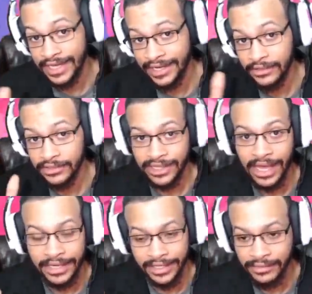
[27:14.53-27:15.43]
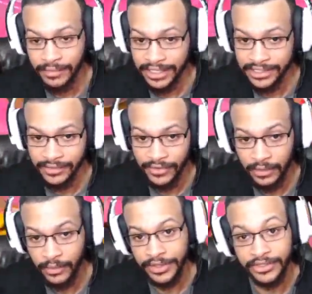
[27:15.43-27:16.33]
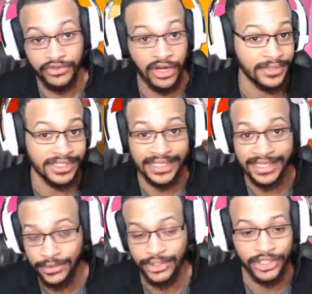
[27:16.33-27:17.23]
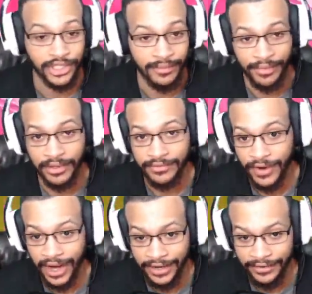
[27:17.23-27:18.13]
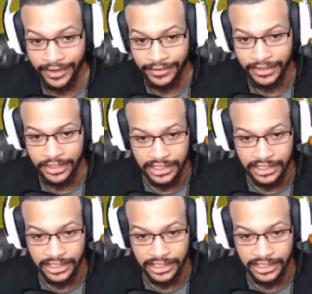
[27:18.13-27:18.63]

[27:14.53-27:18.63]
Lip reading: and I was lining myself up with his ramps and seeing he was just going to build for high ground.